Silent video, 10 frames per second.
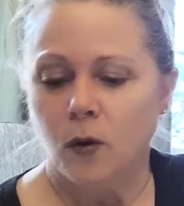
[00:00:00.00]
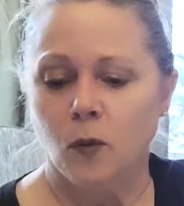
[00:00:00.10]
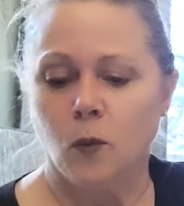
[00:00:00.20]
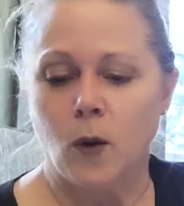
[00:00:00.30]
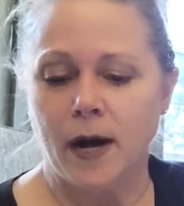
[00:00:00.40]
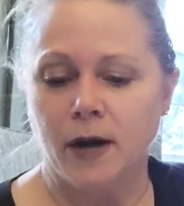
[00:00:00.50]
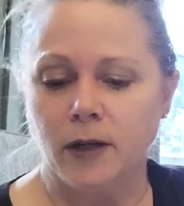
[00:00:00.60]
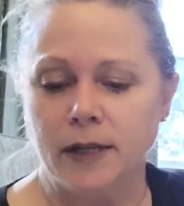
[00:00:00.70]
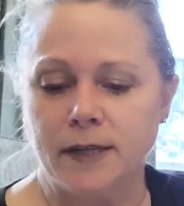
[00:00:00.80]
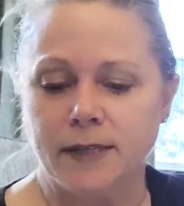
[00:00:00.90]

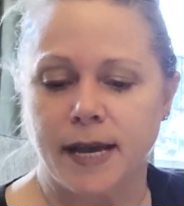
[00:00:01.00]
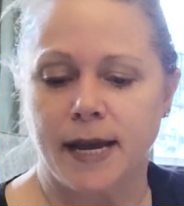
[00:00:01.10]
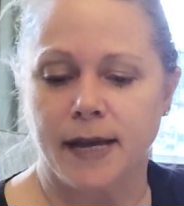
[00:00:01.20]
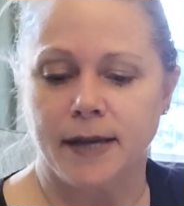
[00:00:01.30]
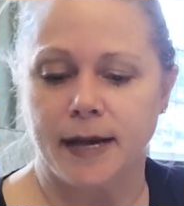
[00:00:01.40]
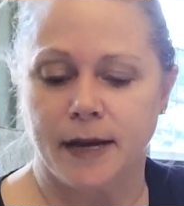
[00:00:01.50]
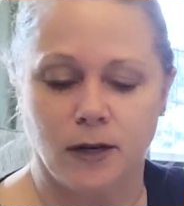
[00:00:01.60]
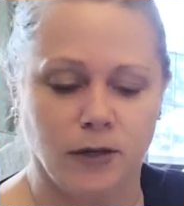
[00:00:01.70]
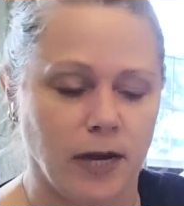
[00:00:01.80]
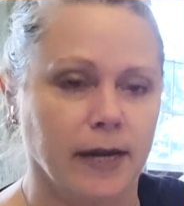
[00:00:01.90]
Wireless handheld.